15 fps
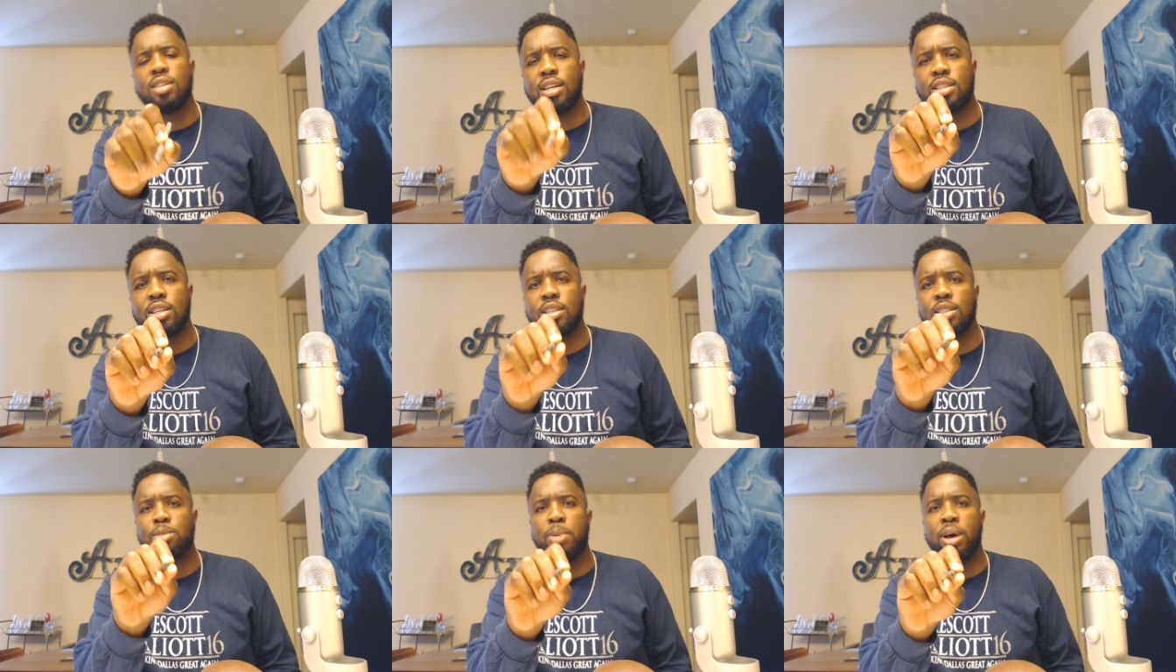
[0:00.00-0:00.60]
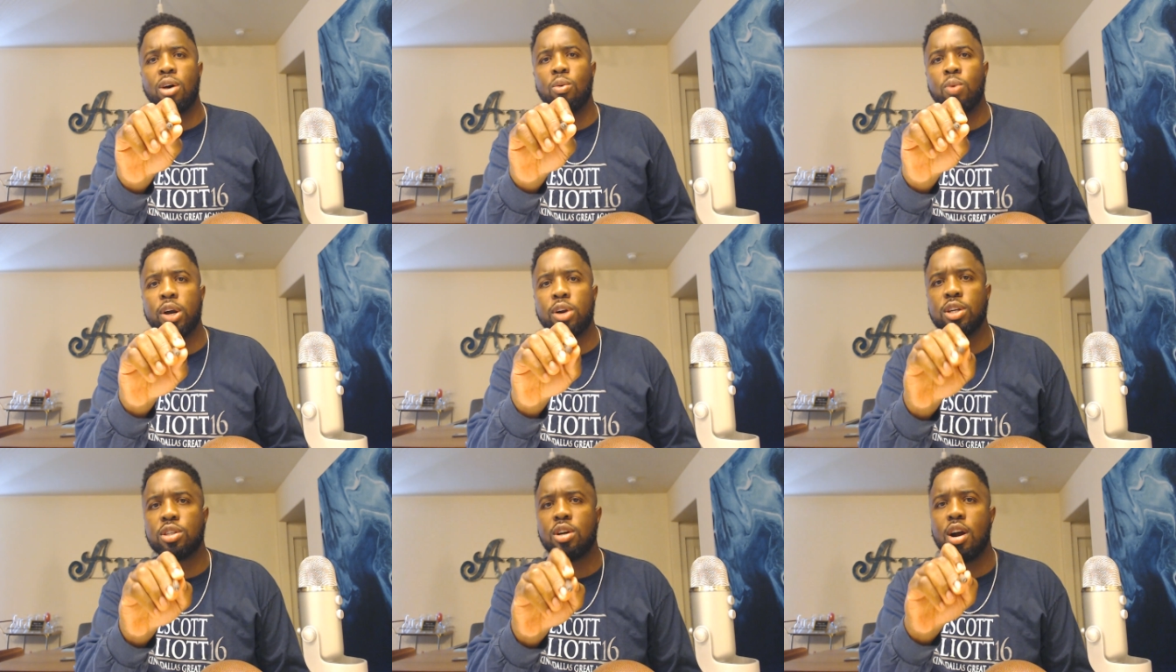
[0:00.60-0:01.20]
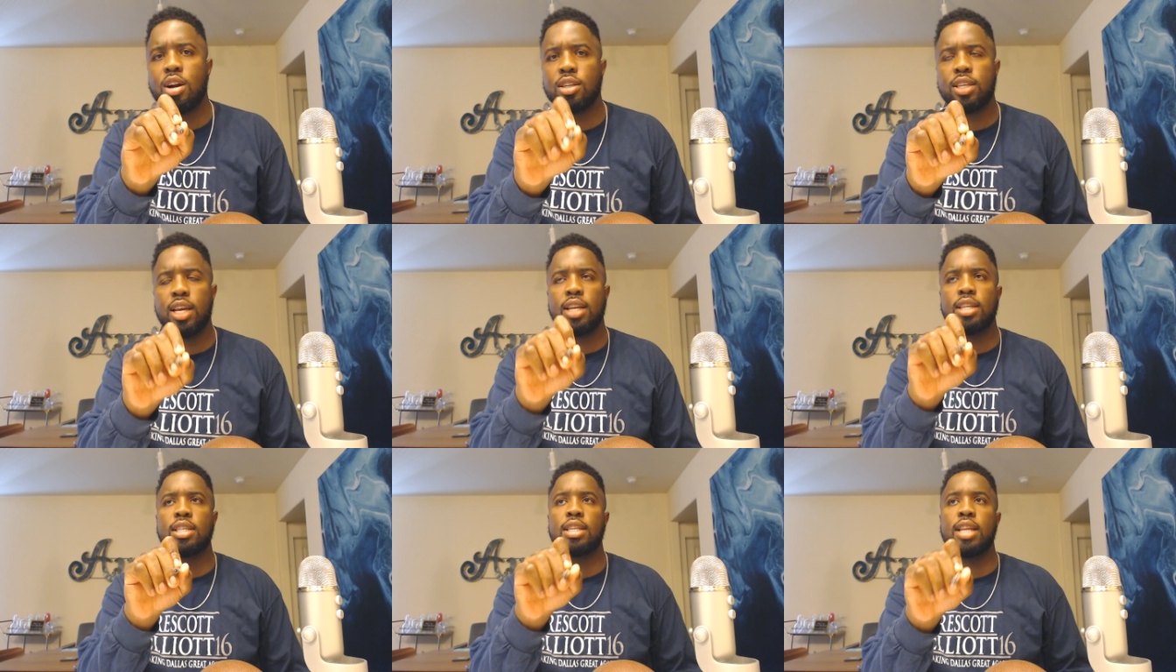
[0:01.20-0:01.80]
to dispel what Chris Carter said
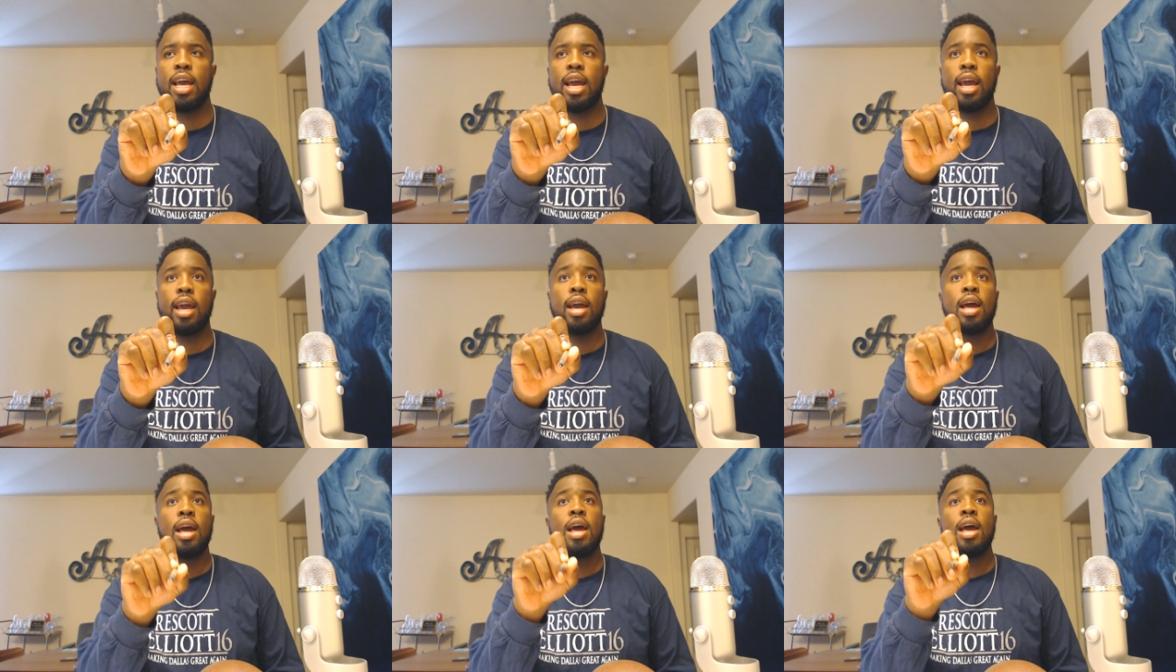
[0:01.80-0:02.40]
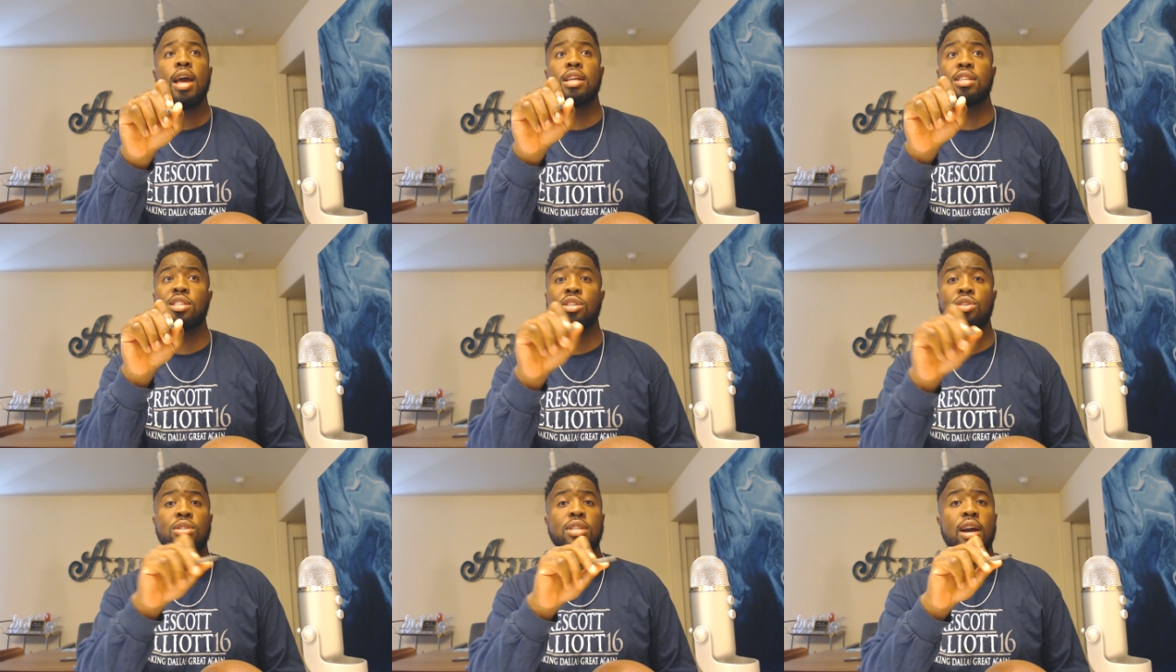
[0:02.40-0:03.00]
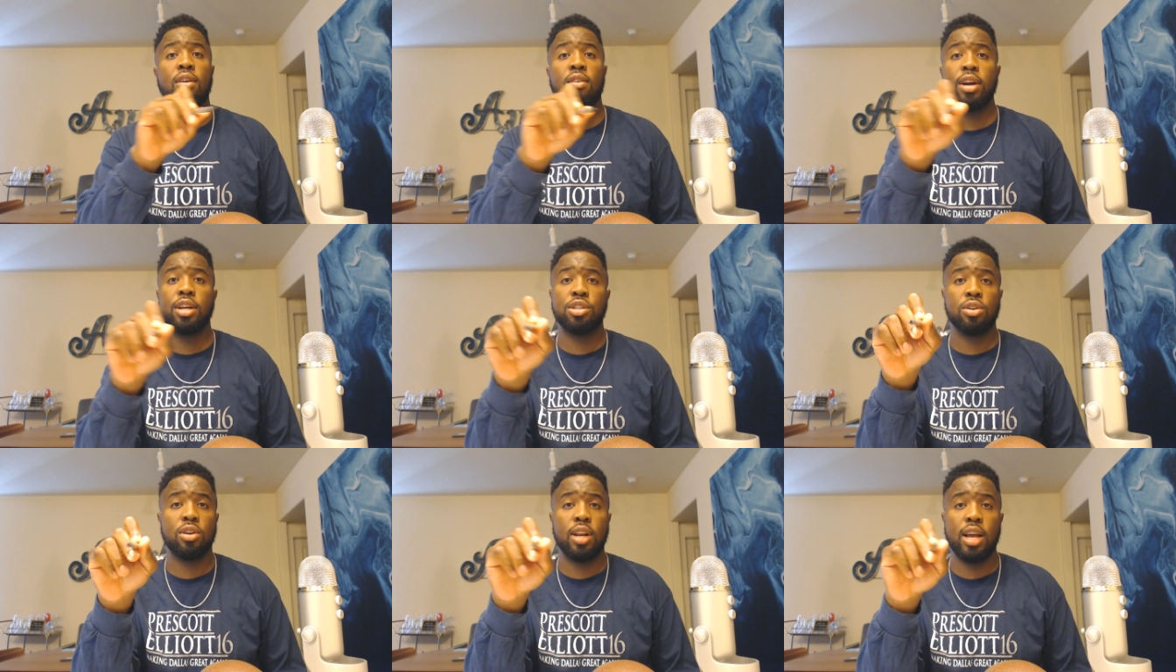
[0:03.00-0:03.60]
today and to use that
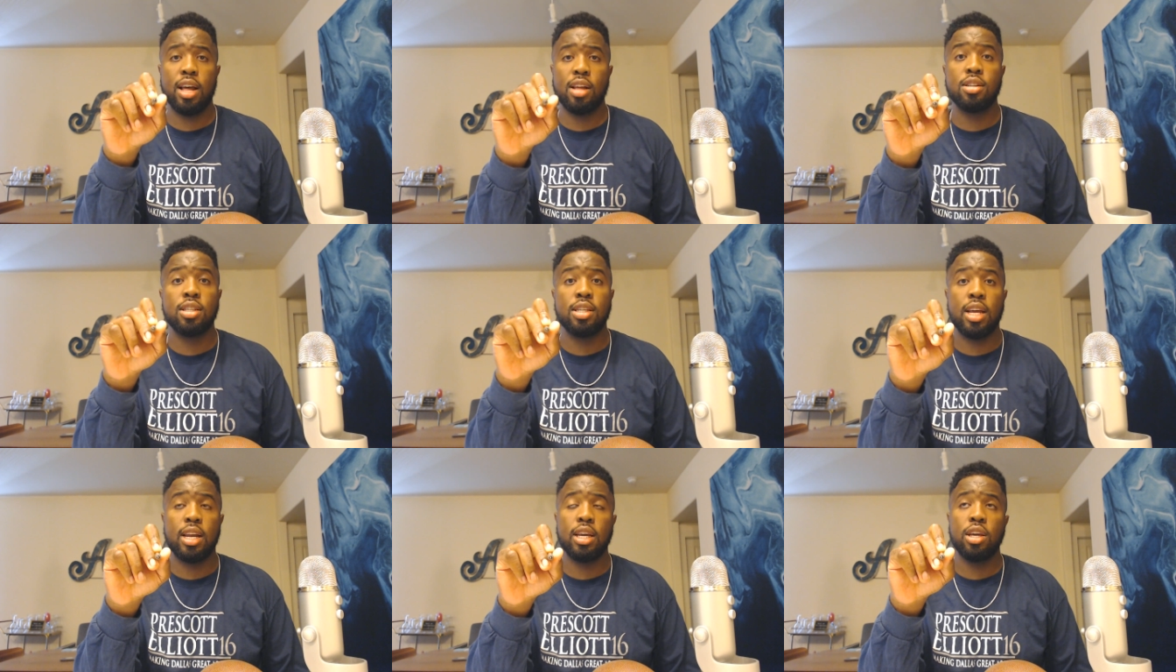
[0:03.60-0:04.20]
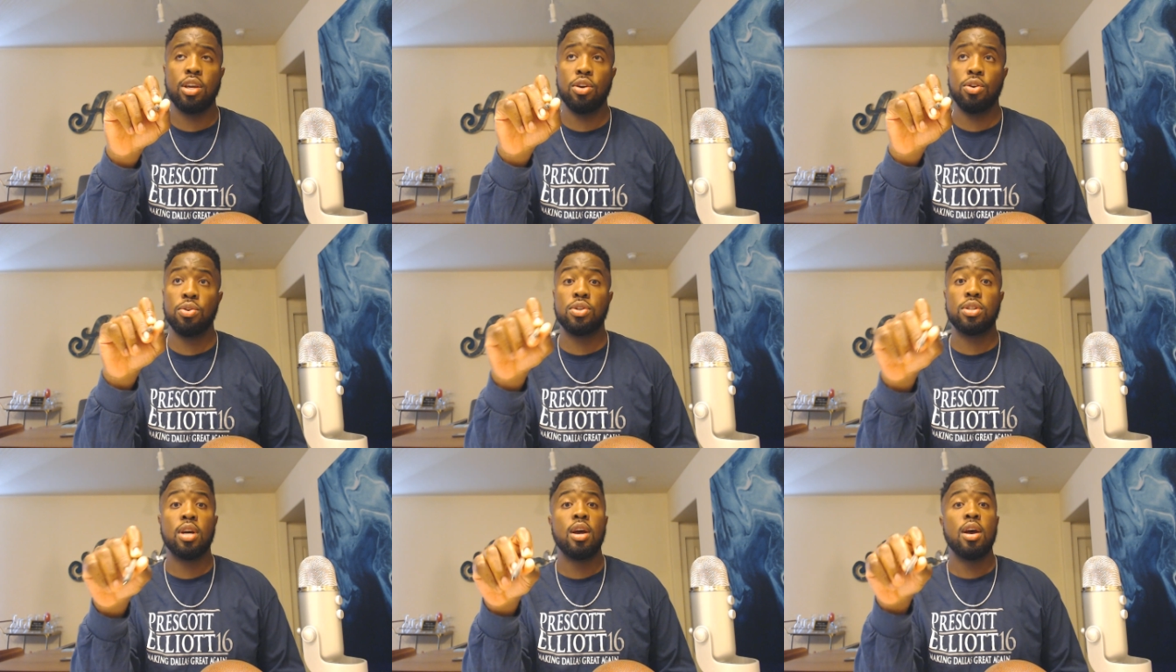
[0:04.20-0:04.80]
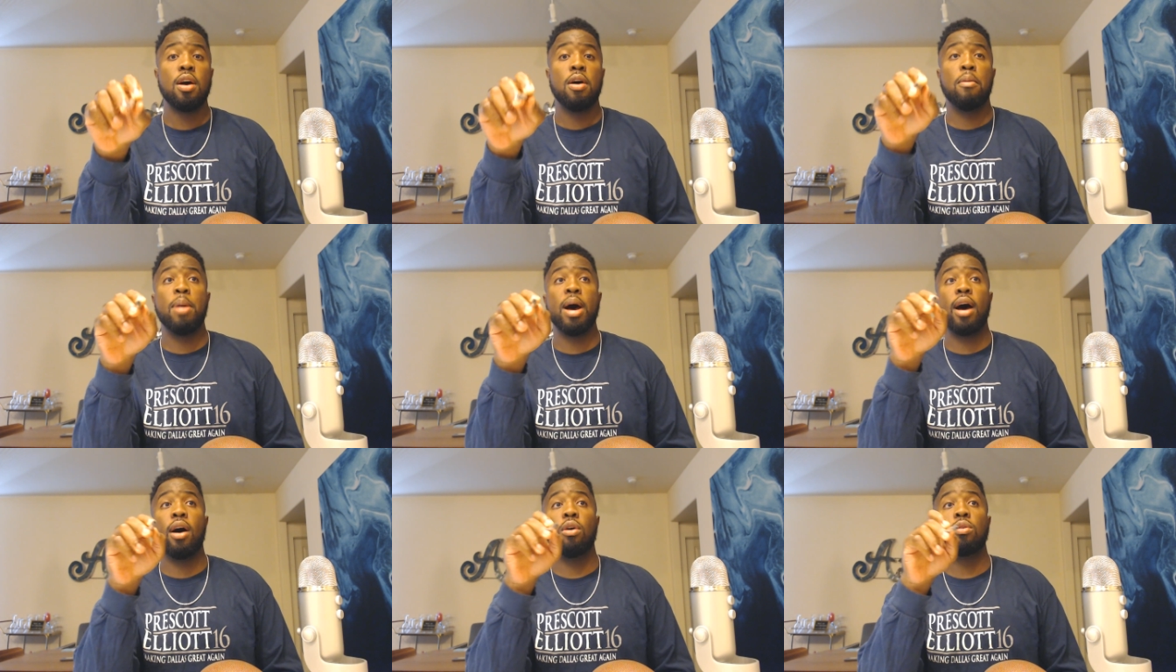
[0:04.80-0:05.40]
racial analogy that he used
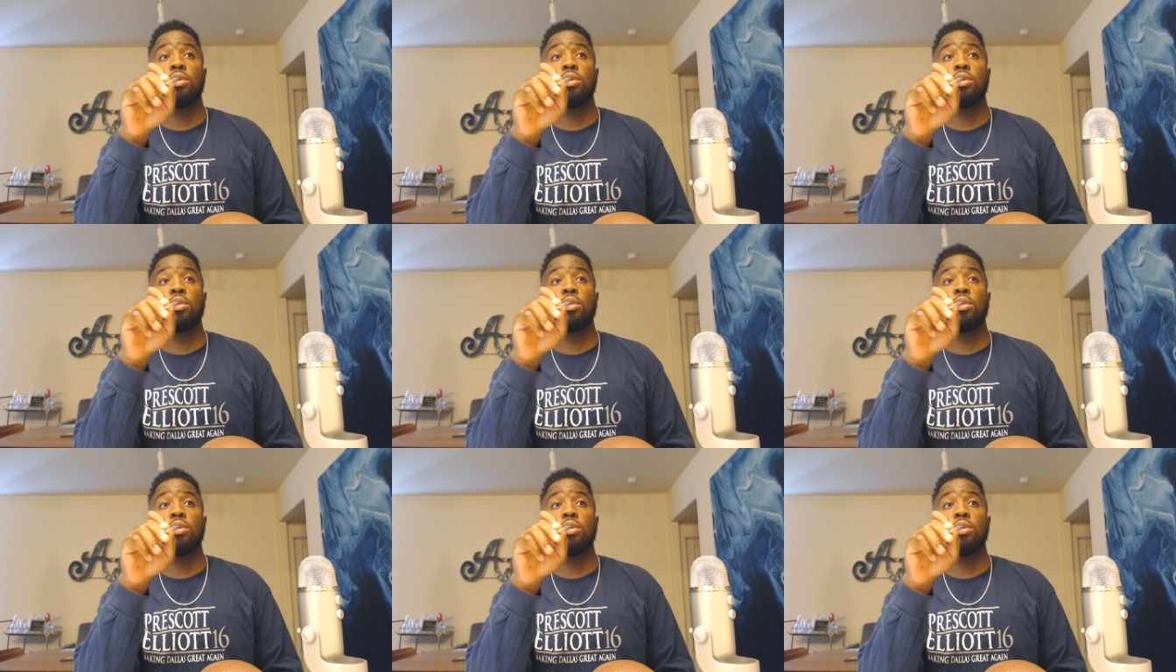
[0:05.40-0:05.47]
about,